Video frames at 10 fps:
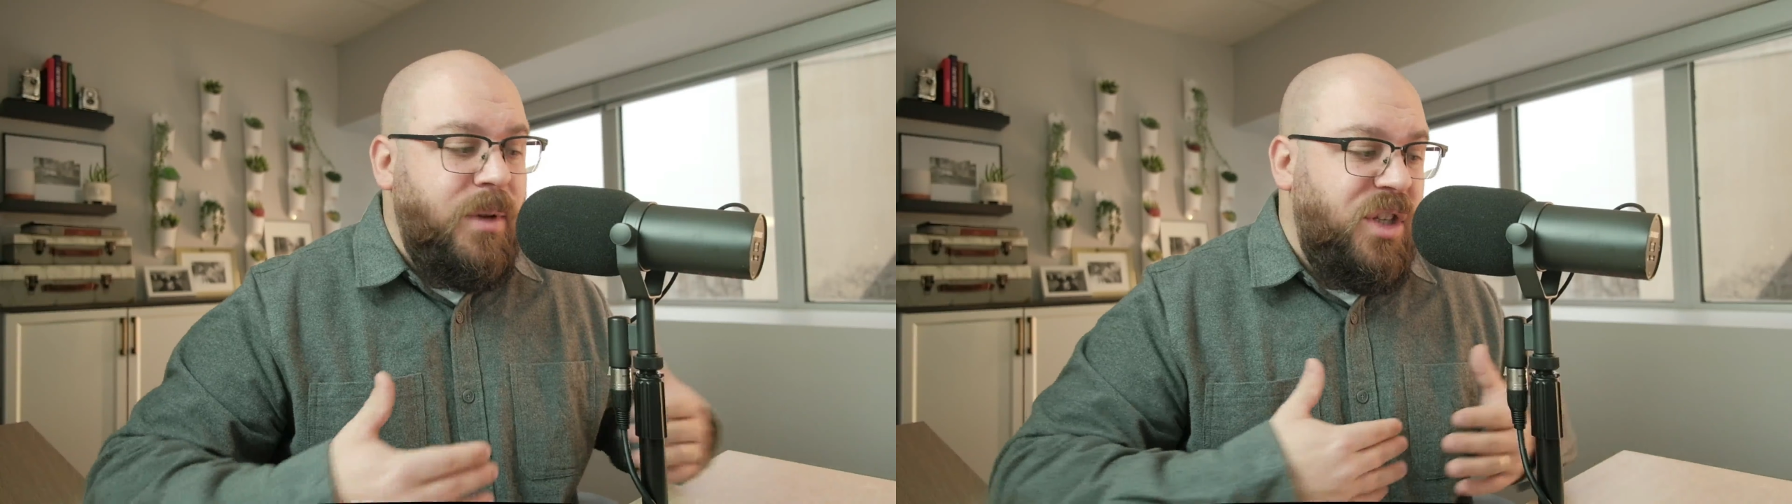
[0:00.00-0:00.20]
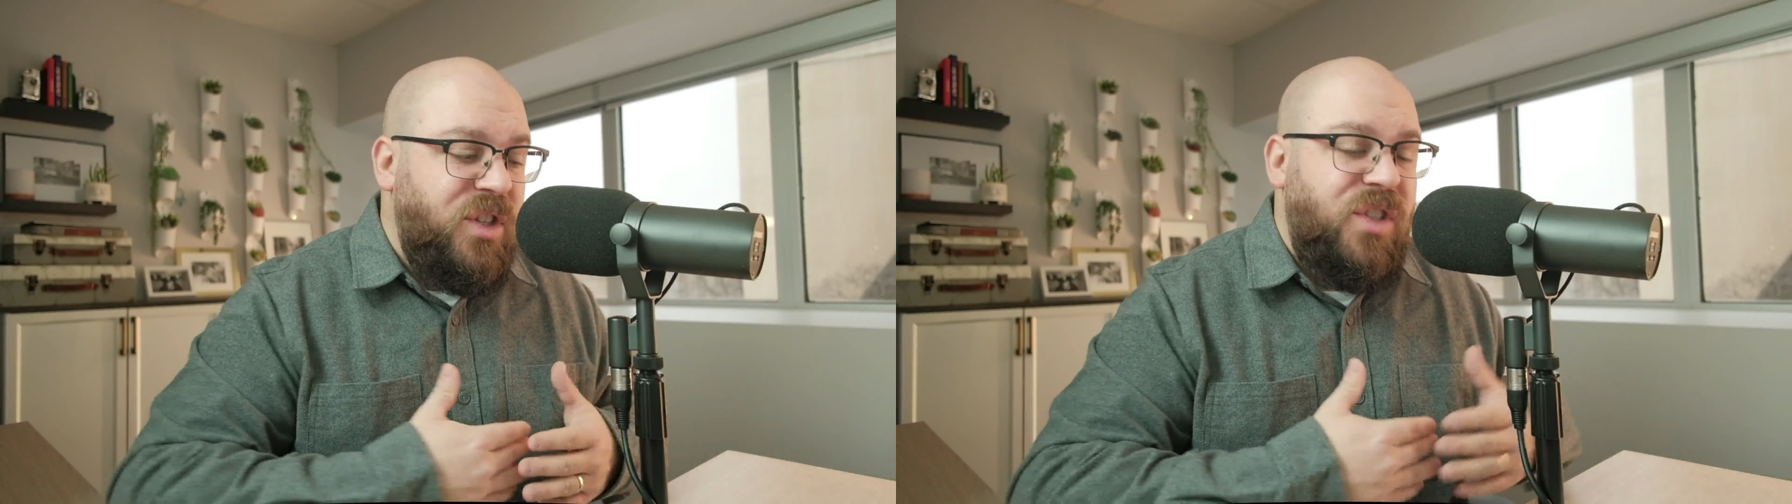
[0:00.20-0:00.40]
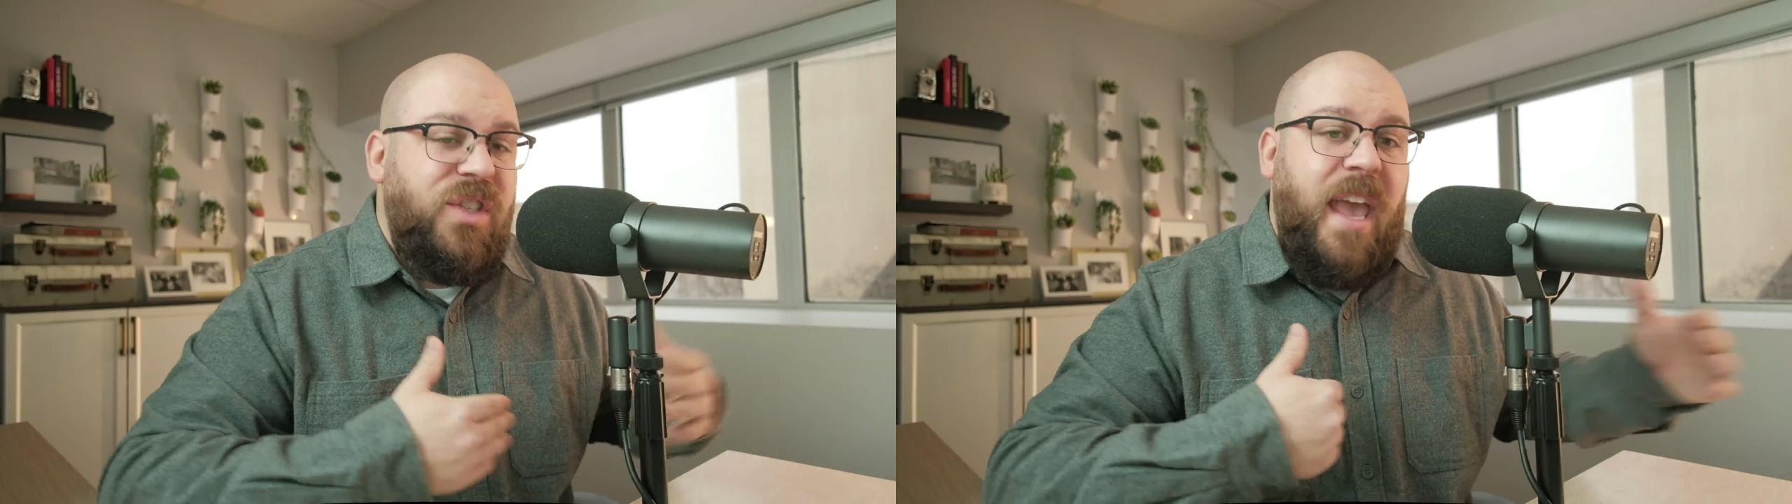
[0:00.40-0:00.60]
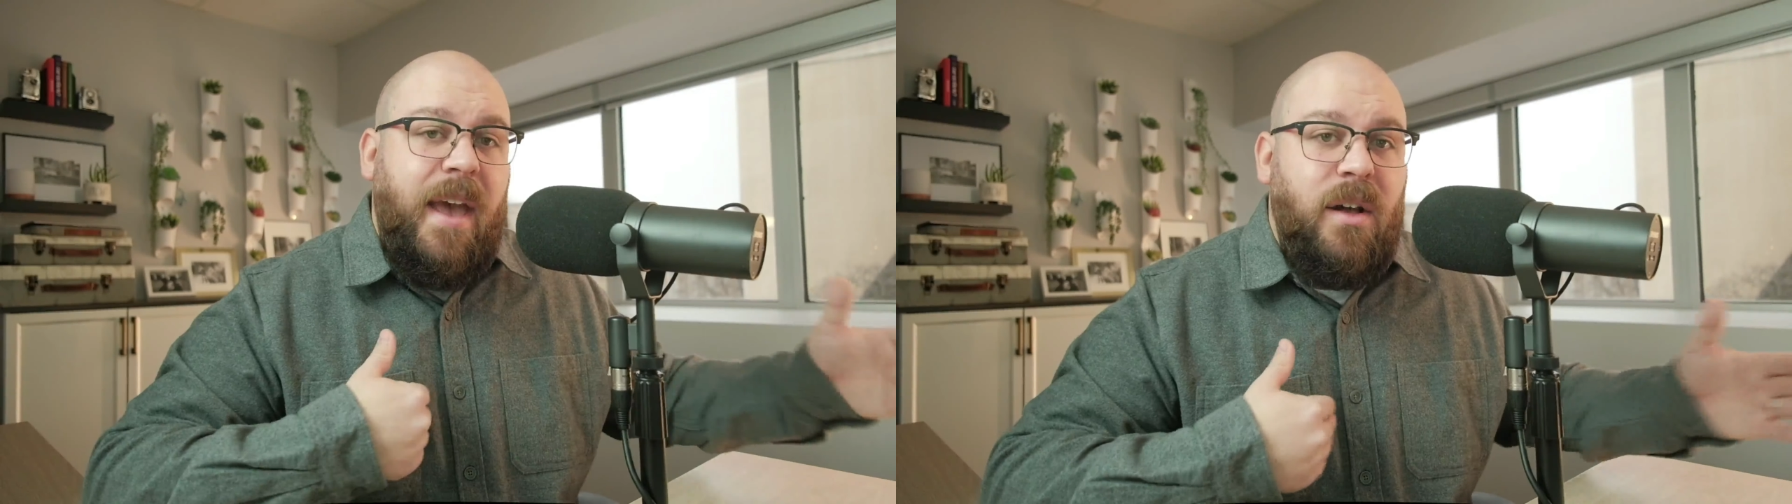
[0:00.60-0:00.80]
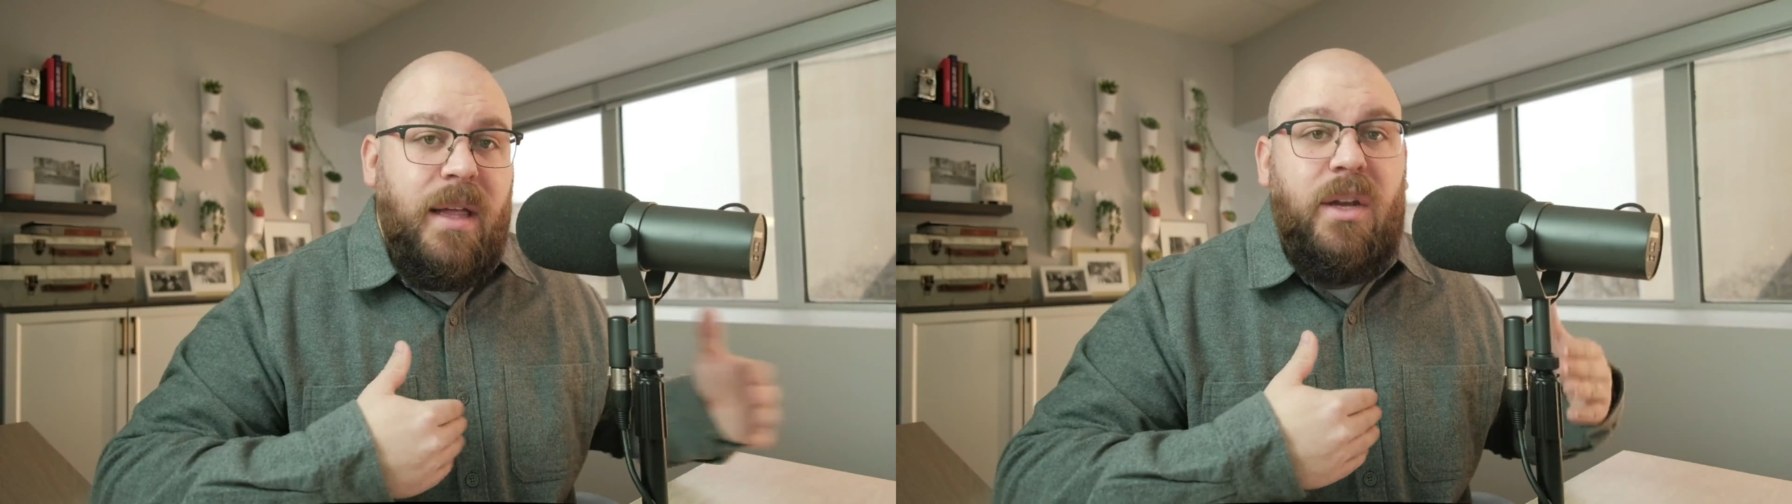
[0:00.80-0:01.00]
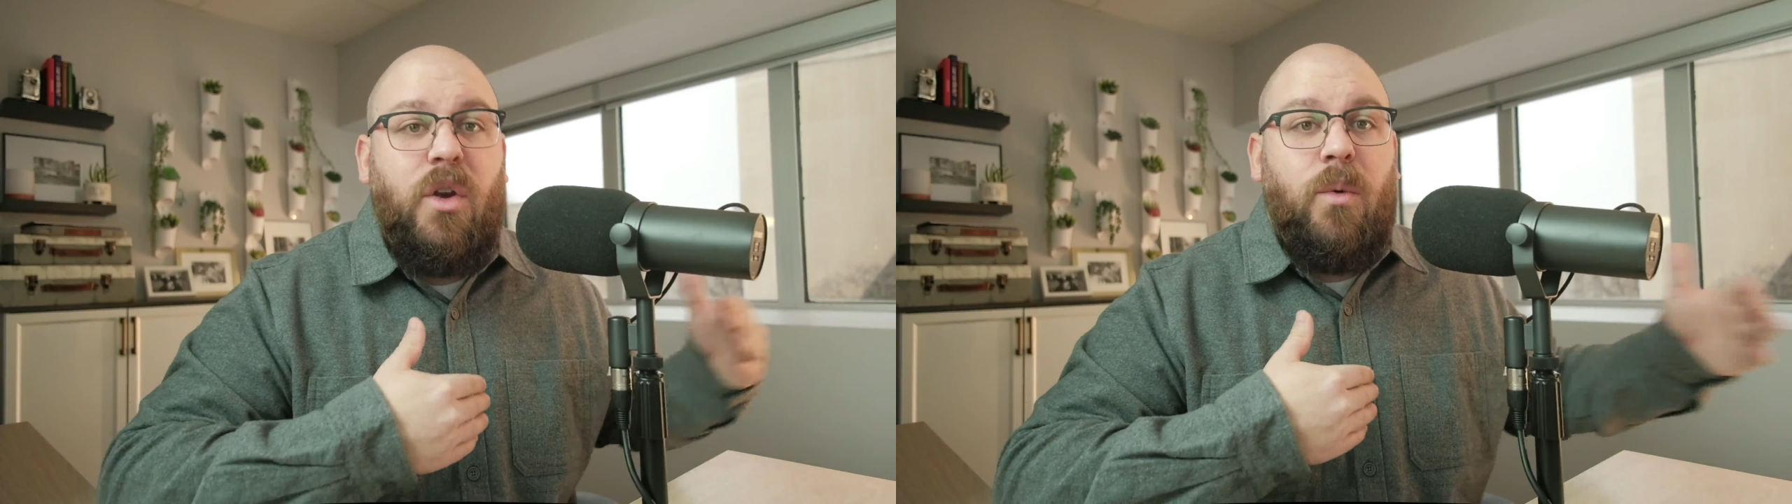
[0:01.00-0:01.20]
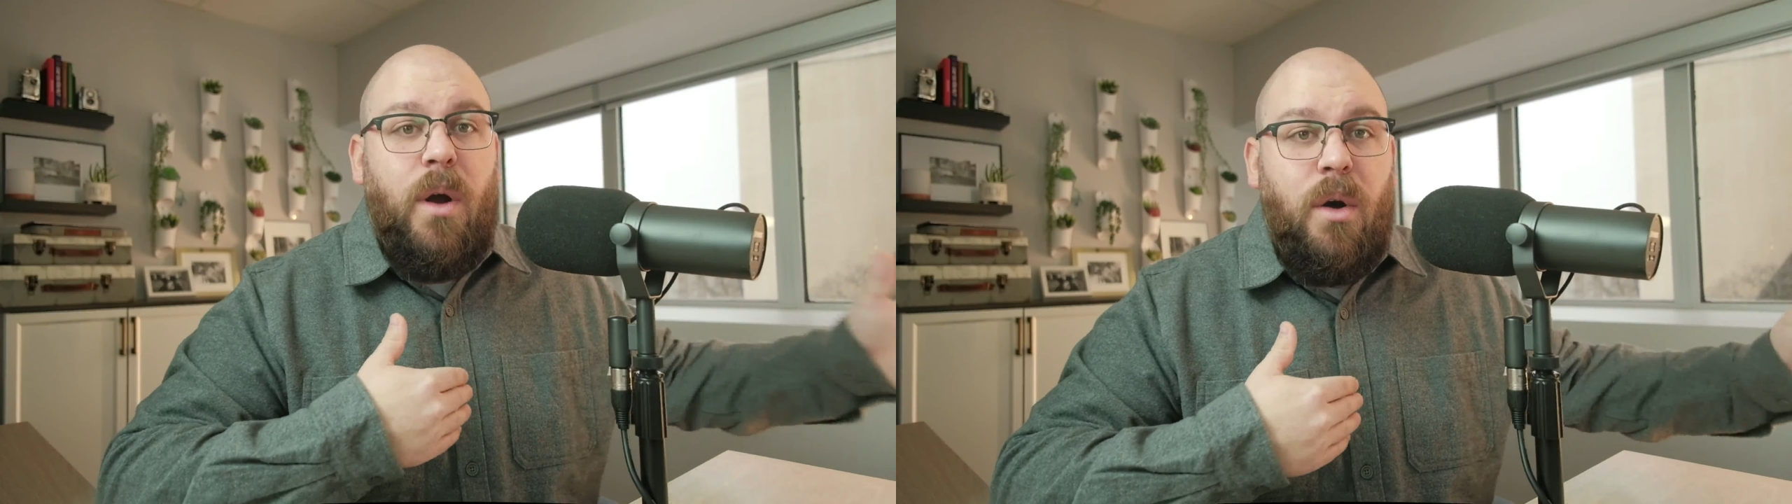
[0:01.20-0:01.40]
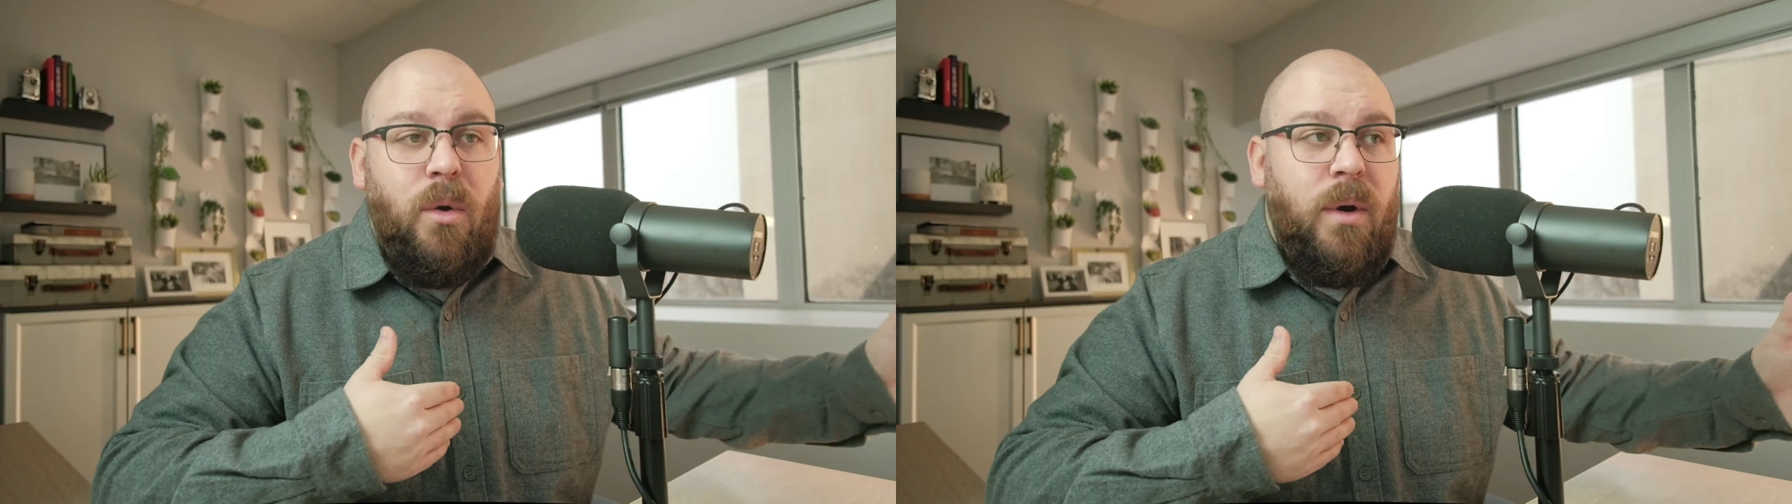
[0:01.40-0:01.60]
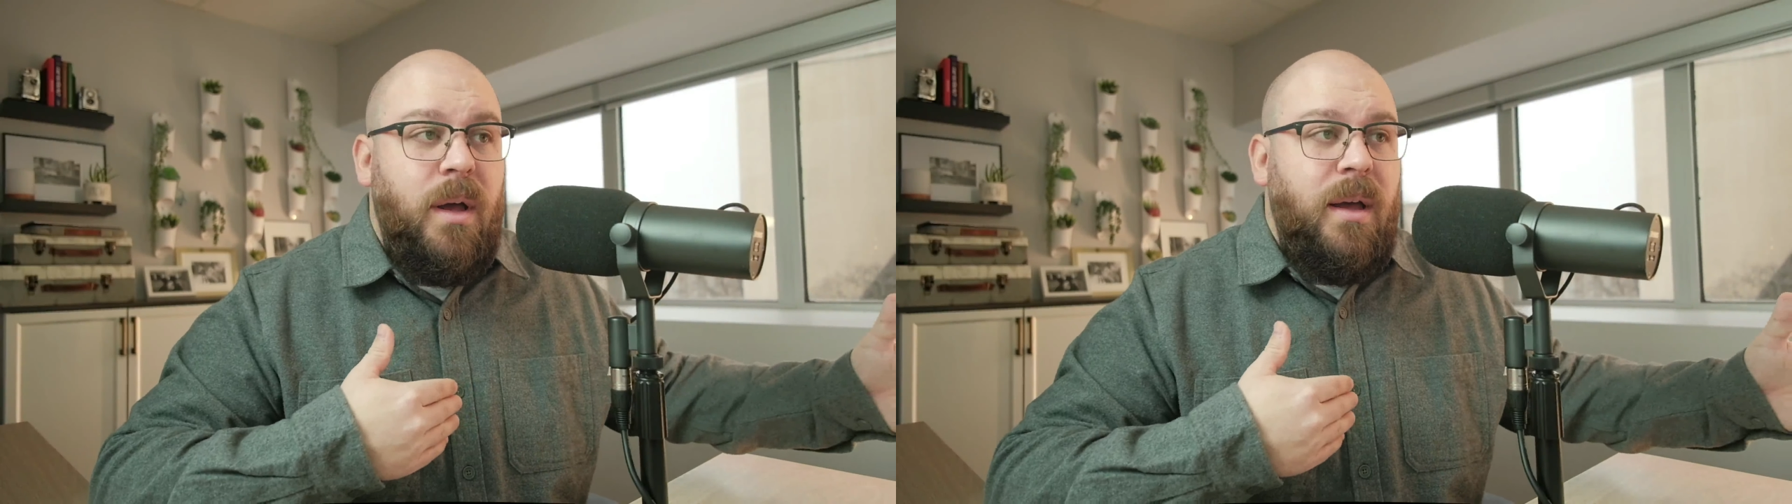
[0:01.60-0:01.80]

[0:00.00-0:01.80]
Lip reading: to scale and grow